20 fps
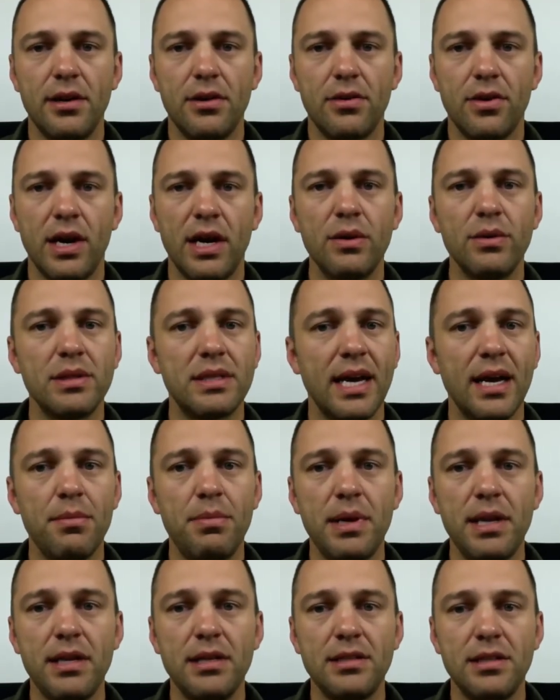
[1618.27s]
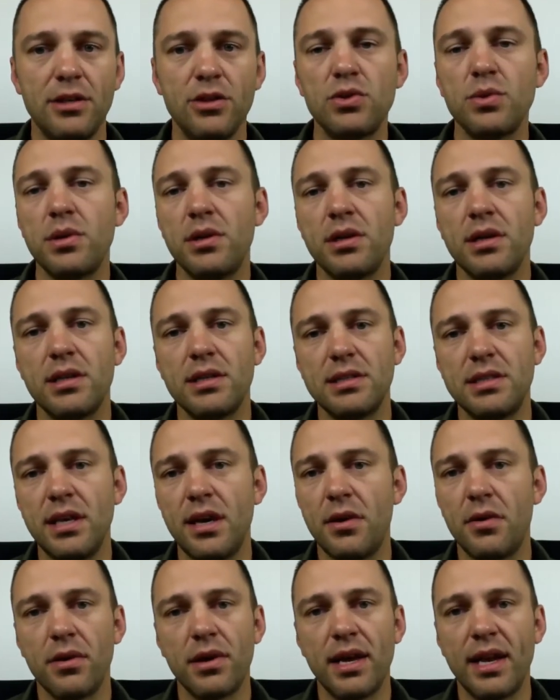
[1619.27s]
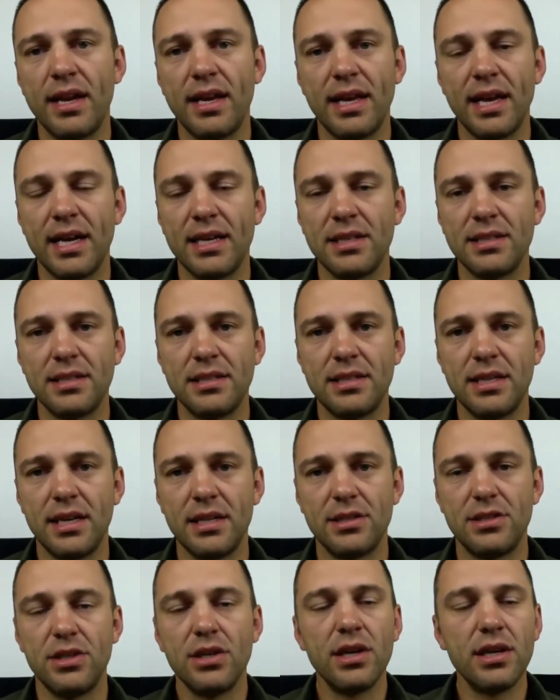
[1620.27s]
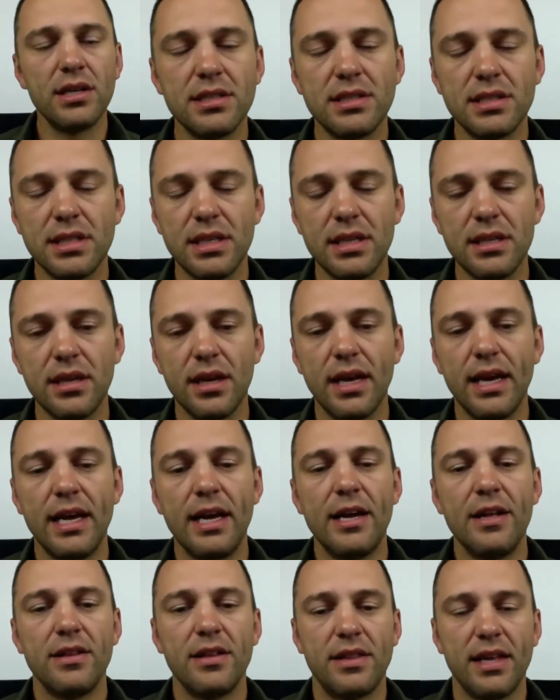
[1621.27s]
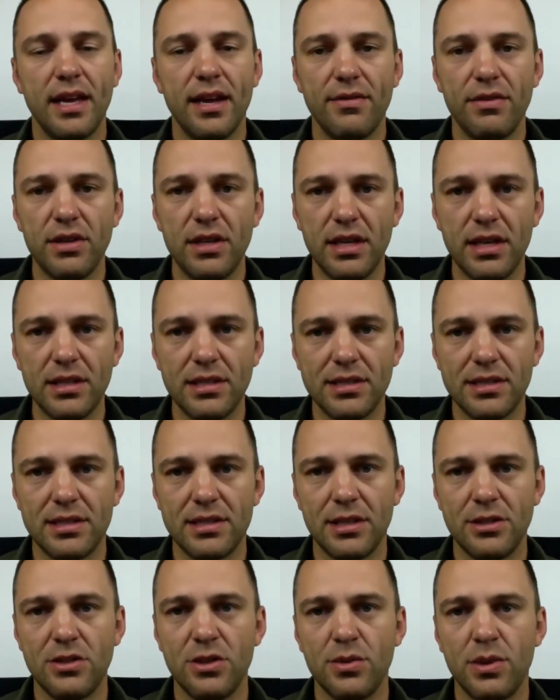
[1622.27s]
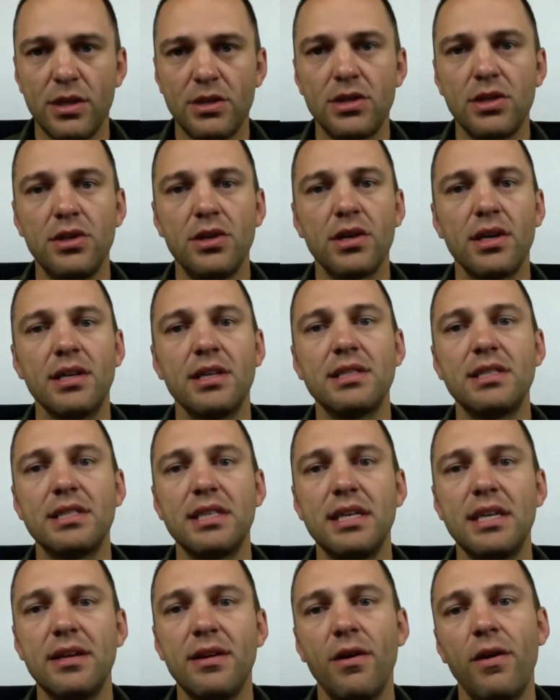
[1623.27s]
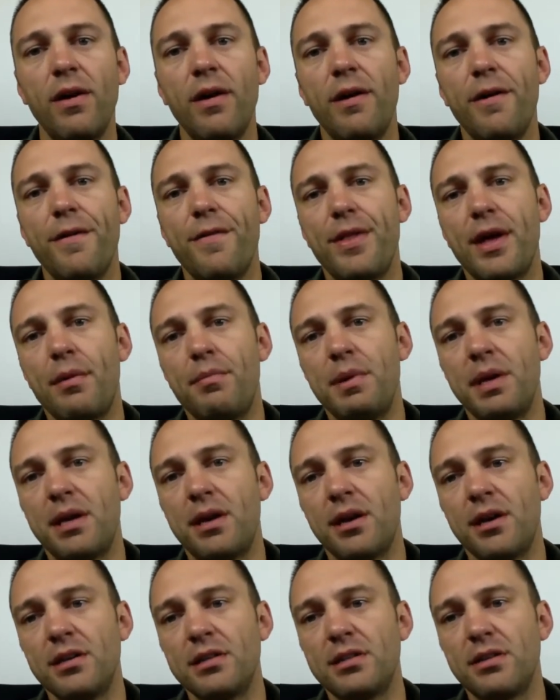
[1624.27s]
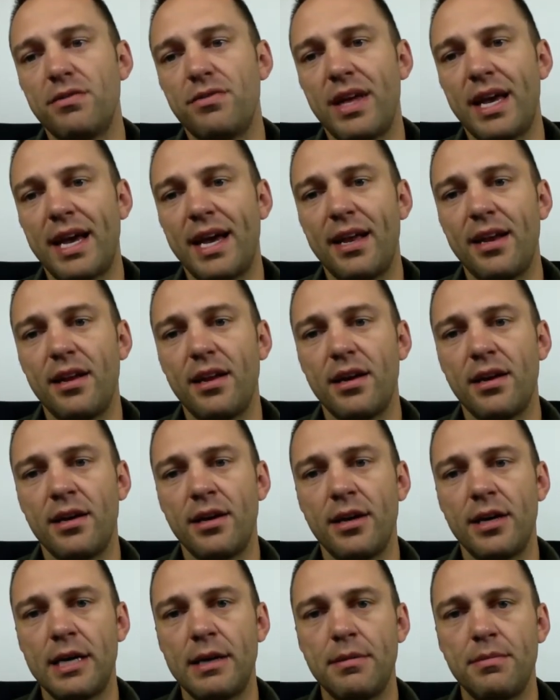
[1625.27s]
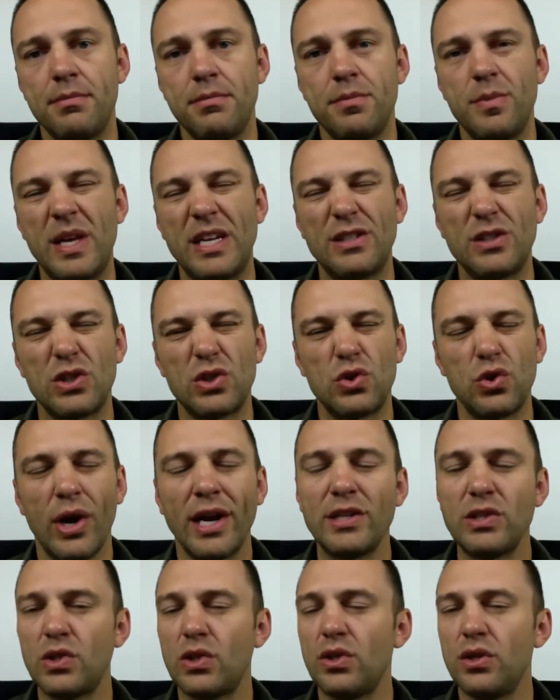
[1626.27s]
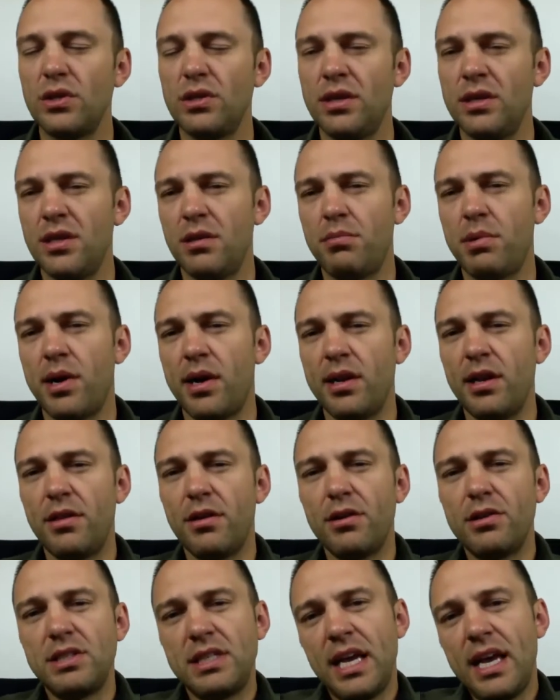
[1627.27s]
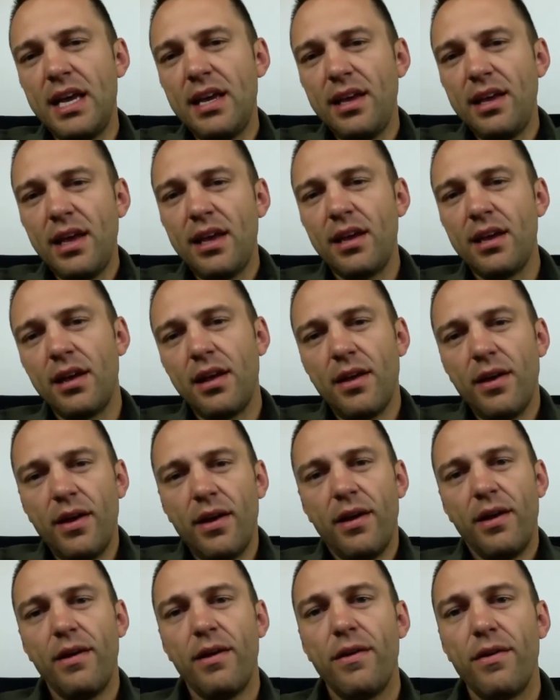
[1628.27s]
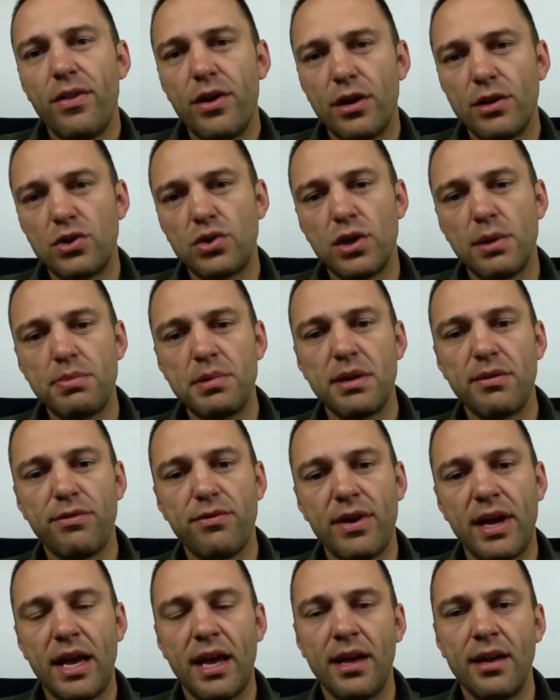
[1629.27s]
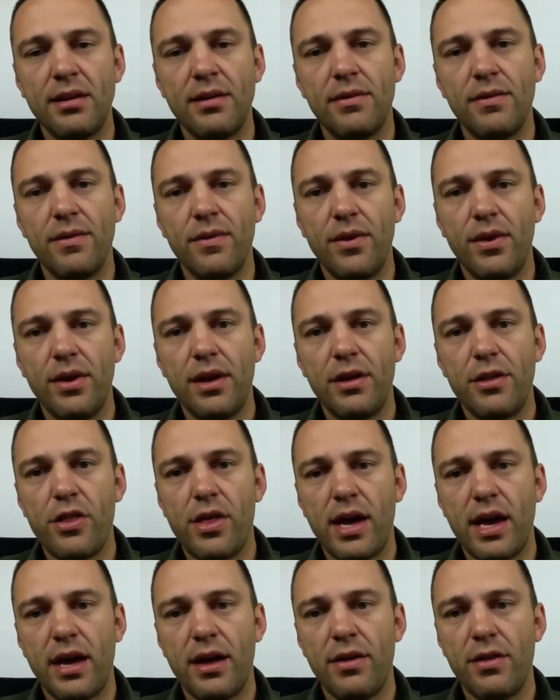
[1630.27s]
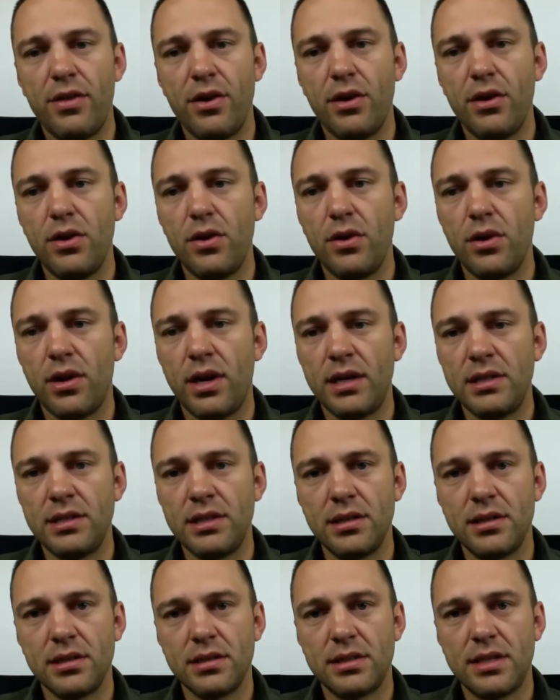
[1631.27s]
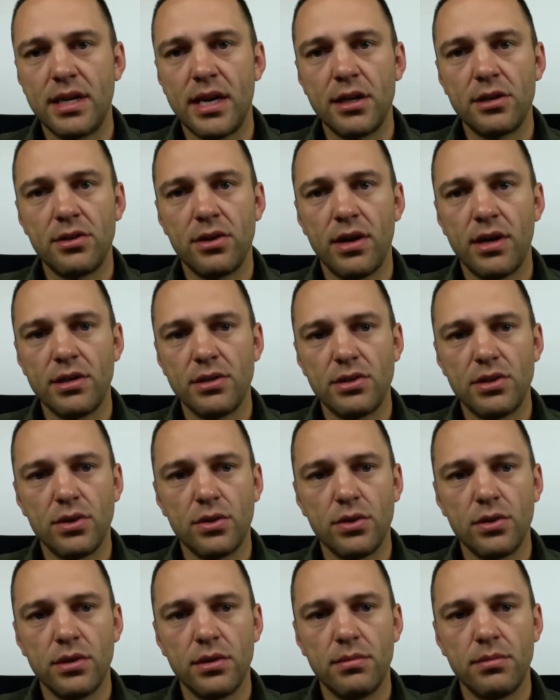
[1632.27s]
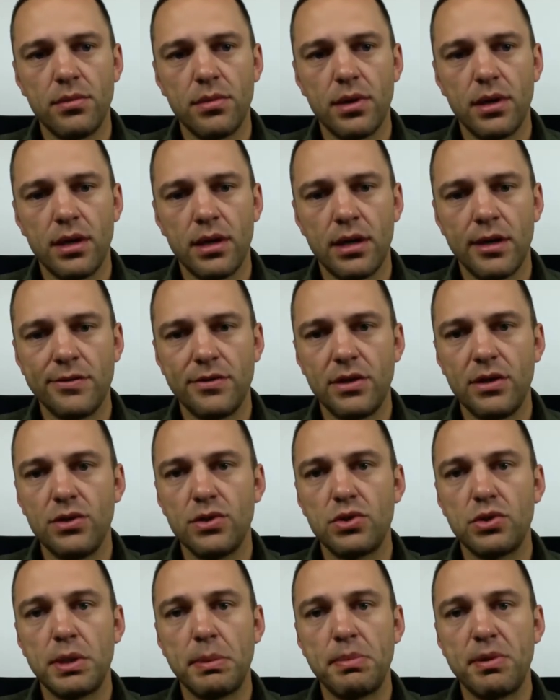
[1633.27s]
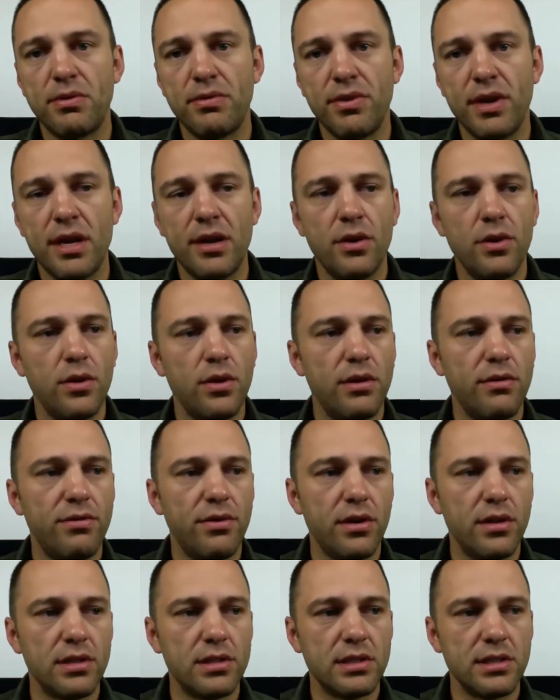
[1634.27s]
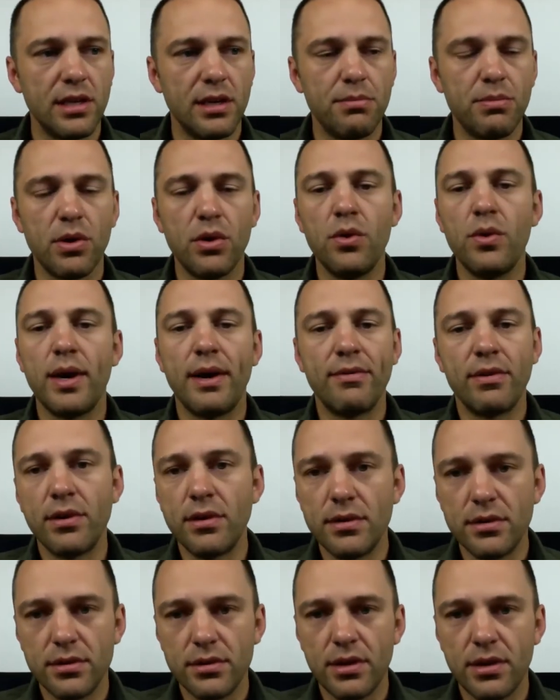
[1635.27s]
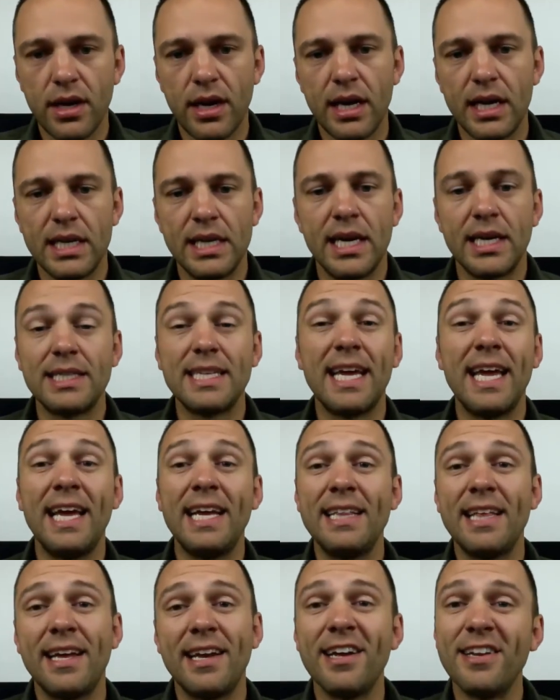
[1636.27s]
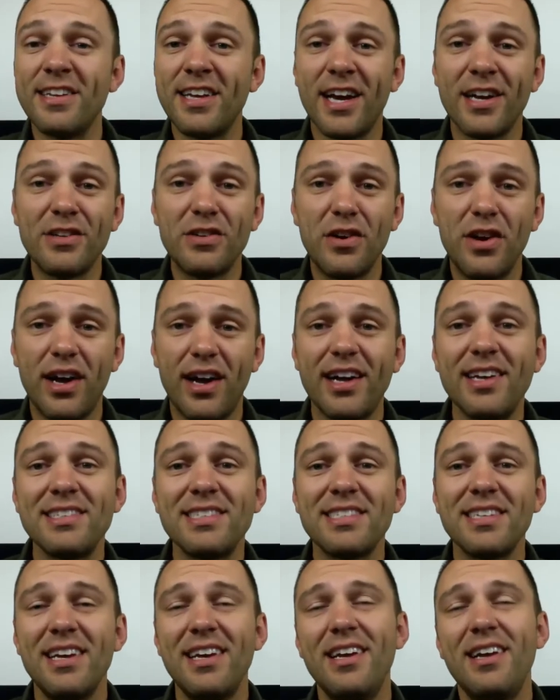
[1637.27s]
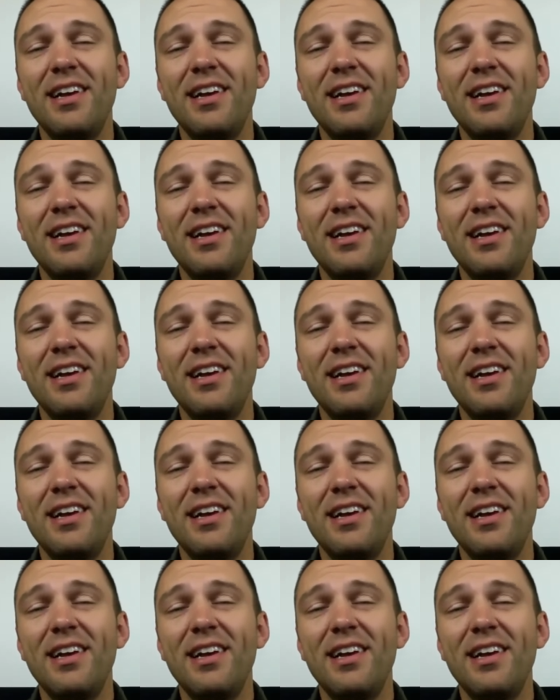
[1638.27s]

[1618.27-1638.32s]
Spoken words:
Right? With diabetes, here's what you're going to see on organic acid test. You're see that they have a yeast situation. You're going to see that because of that that stressor in the body, they're taking their tryptophan that they're utilizing because Dr. Oz told them to use tryptophan in order to fall asleep, or whoever. Okay, not to hang that on Dr. Oz.